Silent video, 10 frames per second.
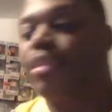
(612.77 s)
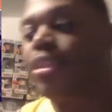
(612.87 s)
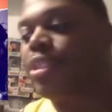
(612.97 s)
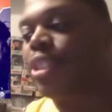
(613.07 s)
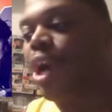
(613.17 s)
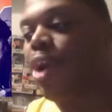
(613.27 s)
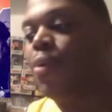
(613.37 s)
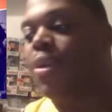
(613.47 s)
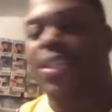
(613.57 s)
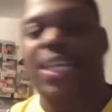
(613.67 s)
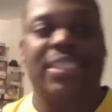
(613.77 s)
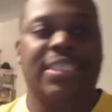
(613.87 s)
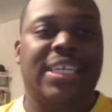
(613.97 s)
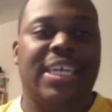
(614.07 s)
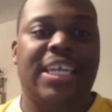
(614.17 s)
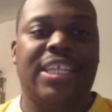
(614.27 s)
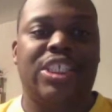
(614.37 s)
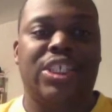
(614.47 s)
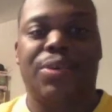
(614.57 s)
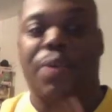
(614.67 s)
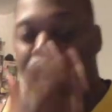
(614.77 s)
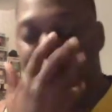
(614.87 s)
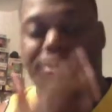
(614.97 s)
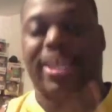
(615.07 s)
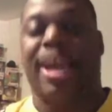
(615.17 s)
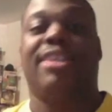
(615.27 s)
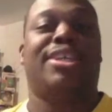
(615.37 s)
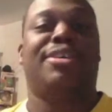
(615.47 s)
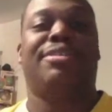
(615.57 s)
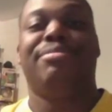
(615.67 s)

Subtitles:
So let's get into. Oh, and they also